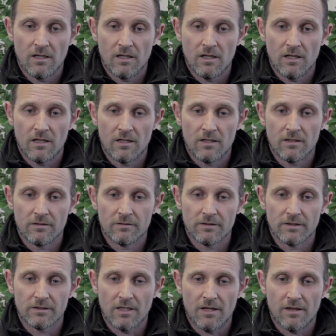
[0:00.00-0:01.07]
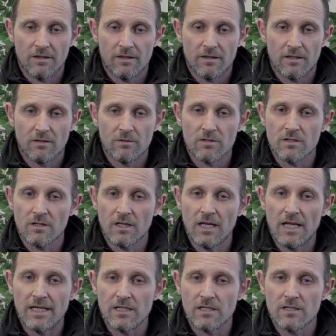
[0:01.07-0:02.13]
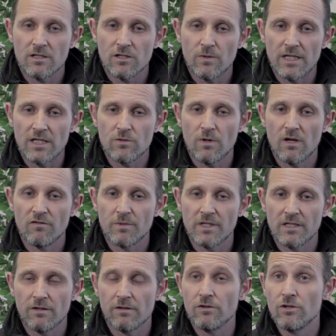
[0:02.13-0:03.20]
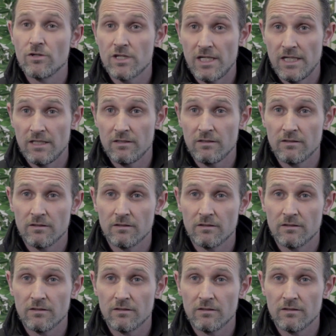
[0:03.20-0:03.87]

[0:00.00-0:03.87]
I think it was late 2012, beginning of 13.